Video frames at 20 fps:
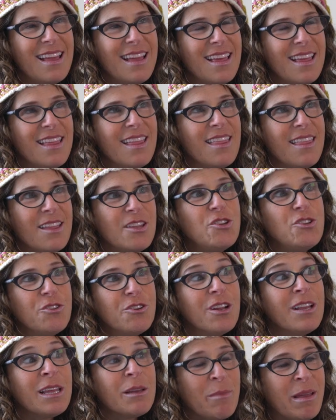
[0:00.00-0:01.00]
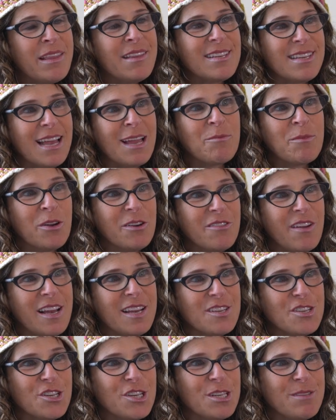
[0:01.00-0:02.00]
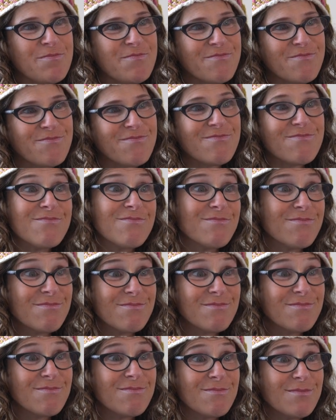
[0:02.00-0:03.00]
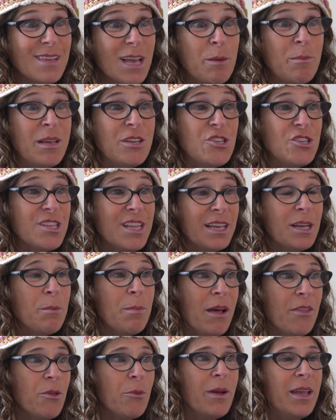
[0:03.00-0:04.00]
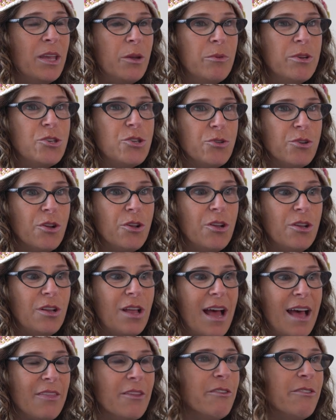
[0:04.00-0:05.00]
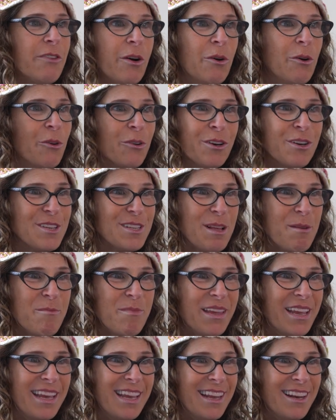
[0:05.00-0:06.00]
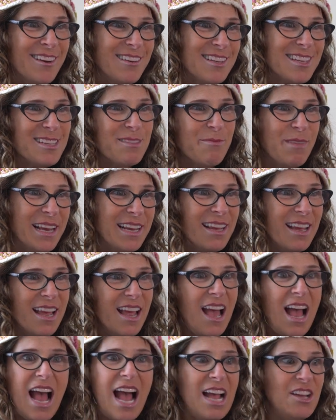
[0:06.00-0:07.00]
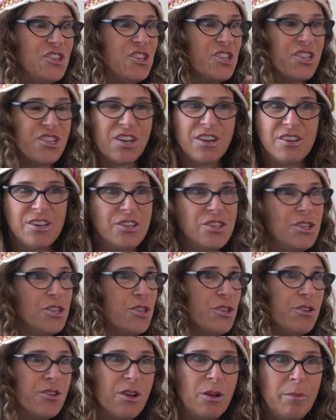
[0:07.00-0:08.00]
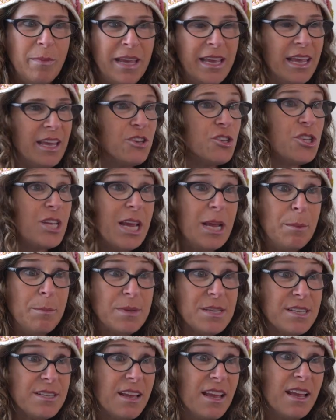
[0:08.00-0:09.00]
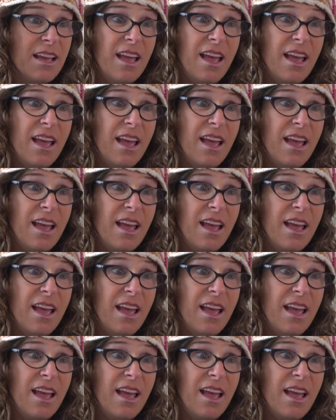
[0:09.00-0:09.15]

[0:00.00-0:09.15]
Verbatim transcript: eh, the doodling made the time go faster. I mean, just think about the way you would doodle on the phone or something, you know, just make, I just started to doodle making shapes